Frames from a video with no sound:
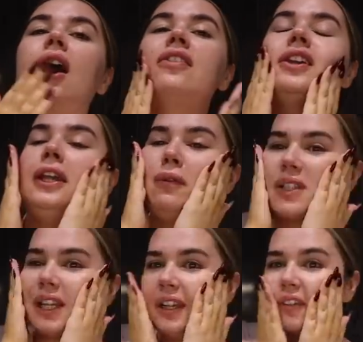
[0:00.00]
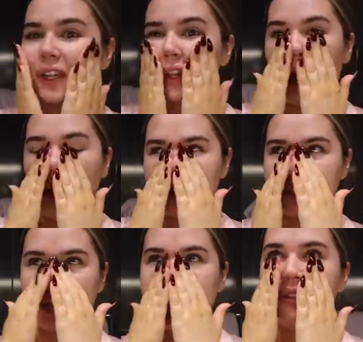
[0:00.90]
I think it was Olivia that
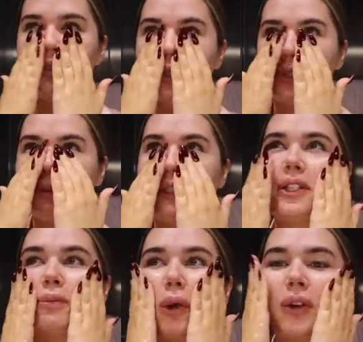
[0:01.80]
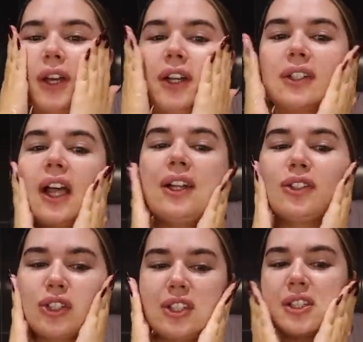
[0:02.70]
actually introduced me to this product, and
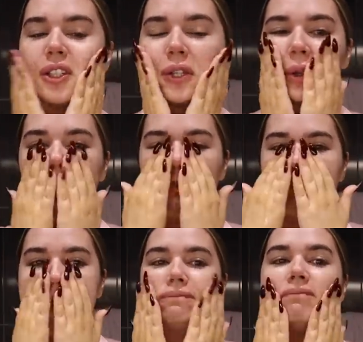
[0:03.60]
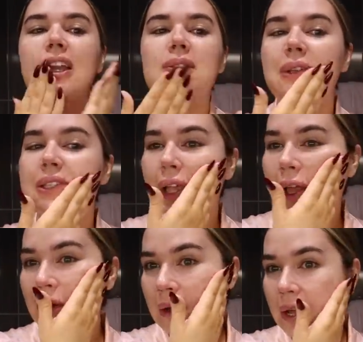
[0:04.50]
it just makes my
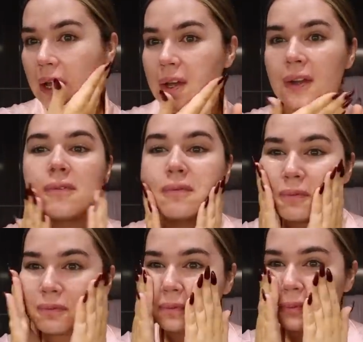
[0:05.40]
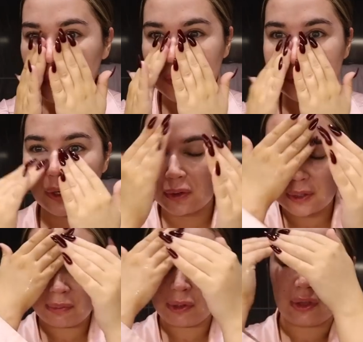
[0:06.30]
skin just so
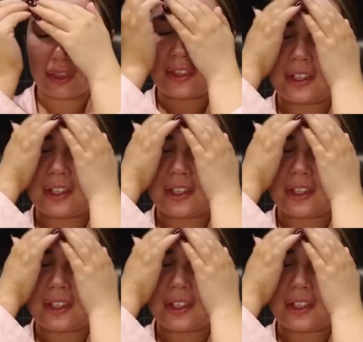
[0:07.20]
smooth.